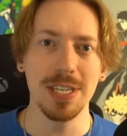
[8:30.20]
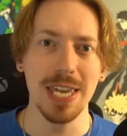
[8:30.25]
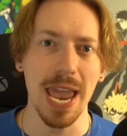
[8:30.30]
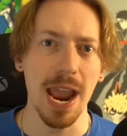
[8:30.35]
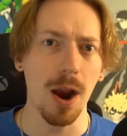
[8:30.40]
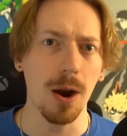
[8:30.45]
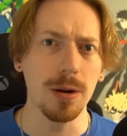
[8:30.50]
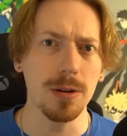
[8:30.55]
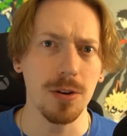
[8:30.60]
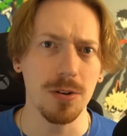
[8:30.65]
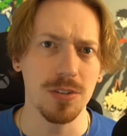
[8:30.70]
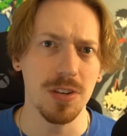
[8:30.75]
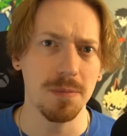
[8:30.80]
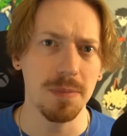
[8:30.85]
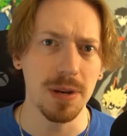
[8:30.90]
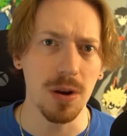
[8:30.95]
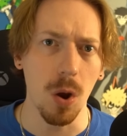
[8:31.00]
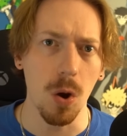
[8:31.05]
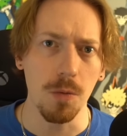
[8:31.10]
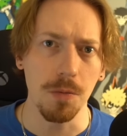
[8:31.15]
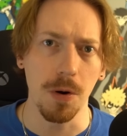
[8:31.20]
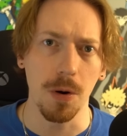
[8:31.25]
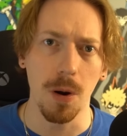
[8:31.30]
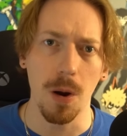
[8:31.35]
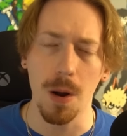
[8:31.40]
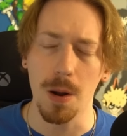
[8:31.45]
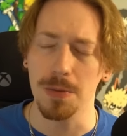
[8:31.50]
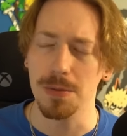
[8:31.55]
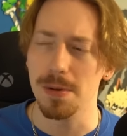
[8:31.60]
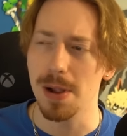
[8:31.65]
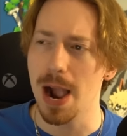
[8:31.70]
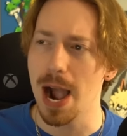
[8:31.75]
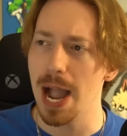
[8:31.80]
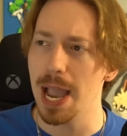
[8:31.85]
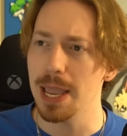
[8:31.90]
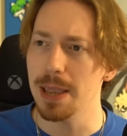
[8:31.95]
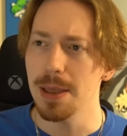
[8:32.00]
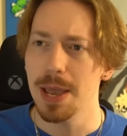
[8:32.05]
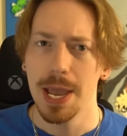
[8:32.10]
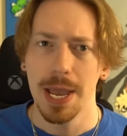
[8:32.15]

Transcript: characters have been overhauled. I